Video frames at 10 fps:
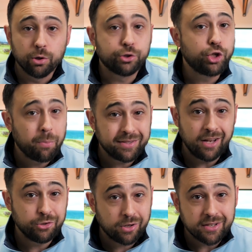you'll show
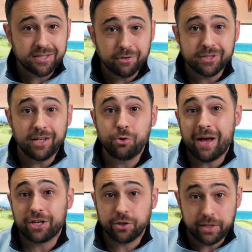potential customers that you
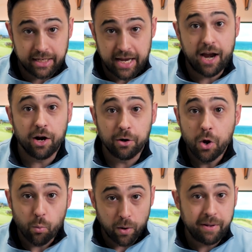actually care
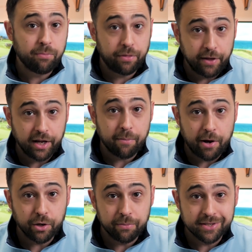what people think
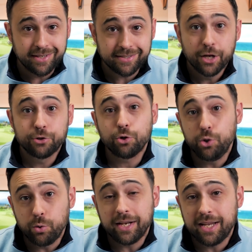about your business, so
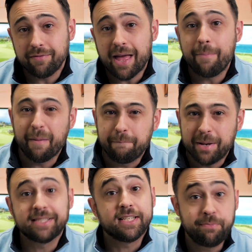you can give them the
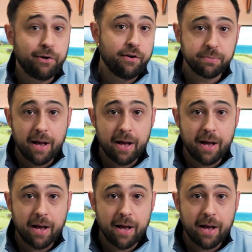best experience